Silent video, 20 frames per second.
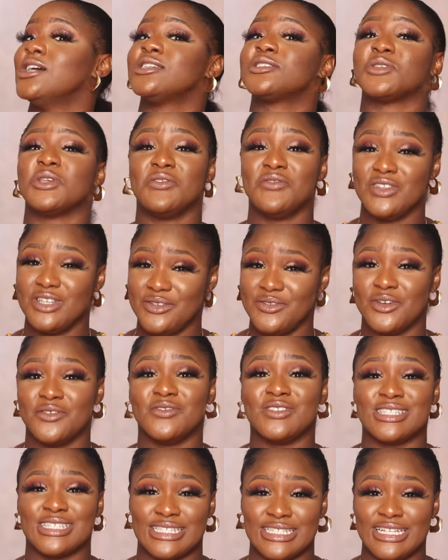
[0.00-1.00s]
So even if you're
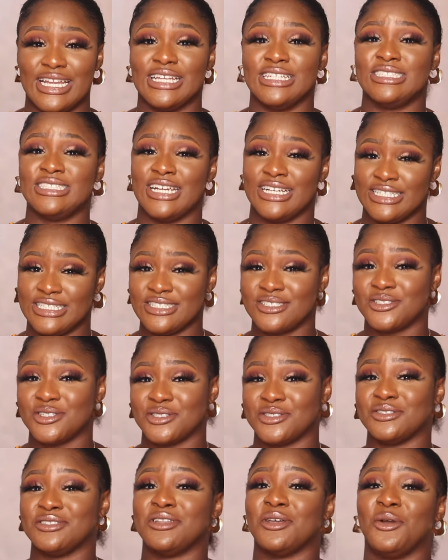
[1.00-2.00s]
visiting Nigeria, this
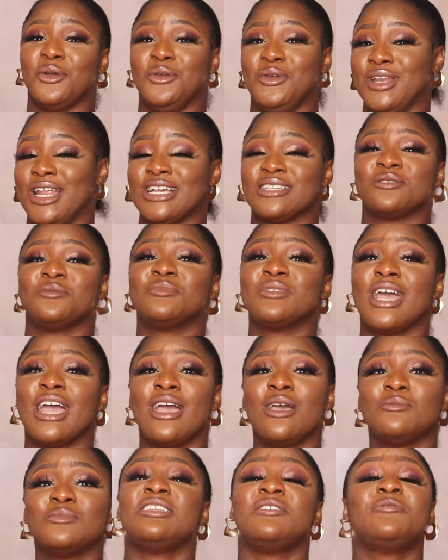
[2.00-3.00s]
just to tell you, like
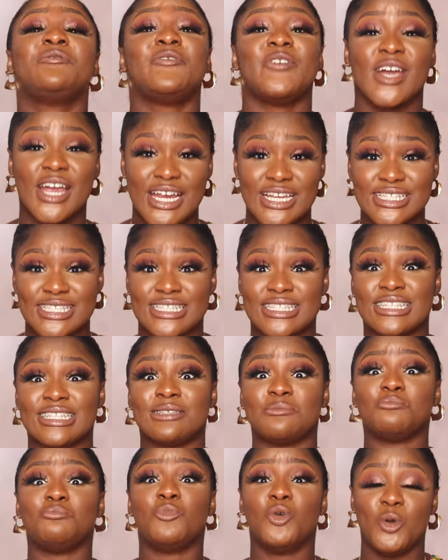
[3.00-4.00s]
sometimes
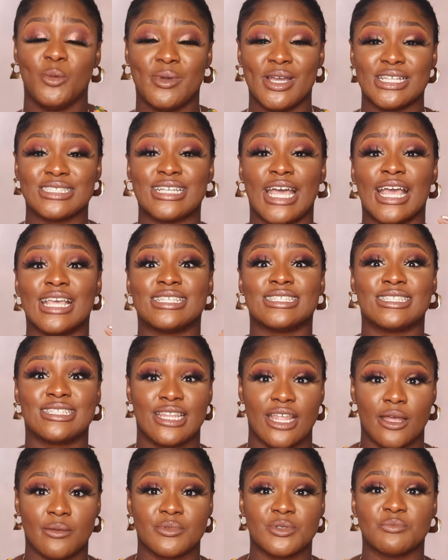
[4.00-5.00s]
the moment I
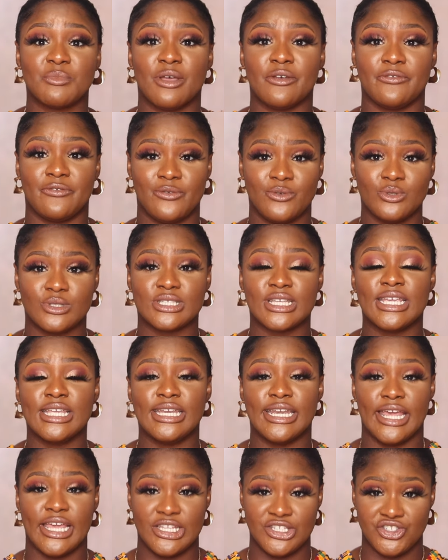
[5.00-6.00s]
stepped my foot
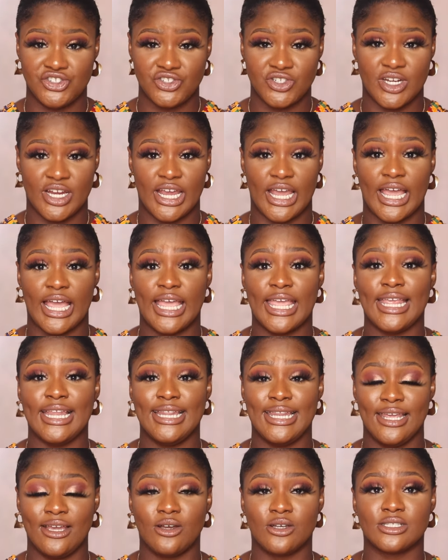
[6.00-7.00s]
in Nigeria,
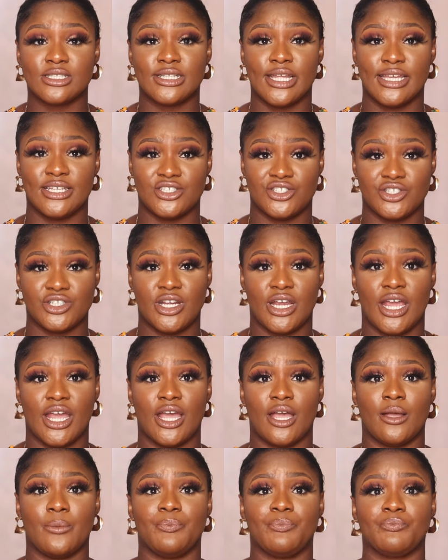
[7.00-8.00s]
in Lagos,
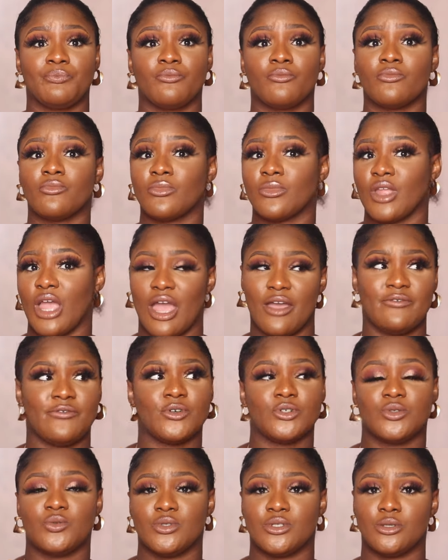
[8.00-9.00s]
Nigeria, I
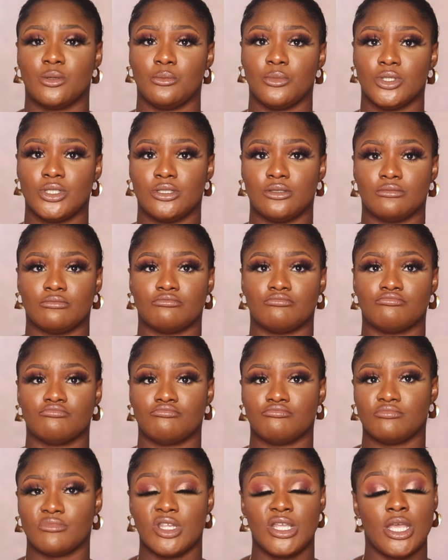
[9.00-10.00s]
fought with somebody.
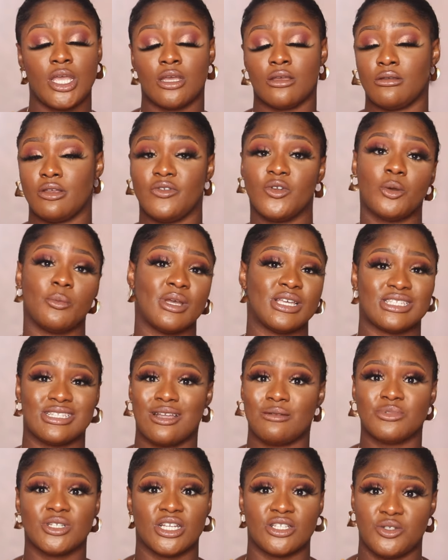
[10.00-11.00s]
Yeah, if you're on my
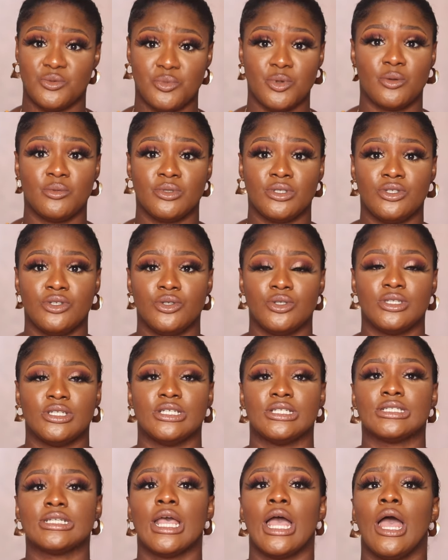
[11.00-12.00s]
Snapchat, you probably know
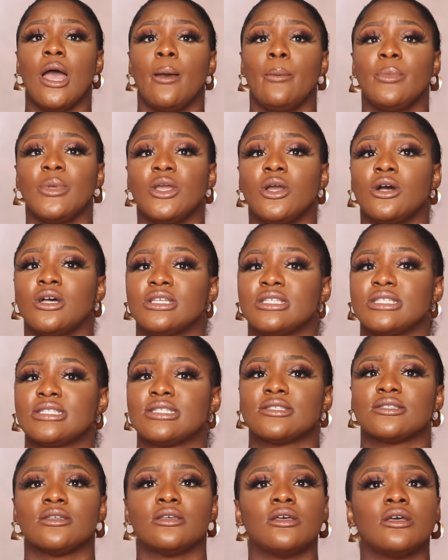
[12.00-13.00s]
this, because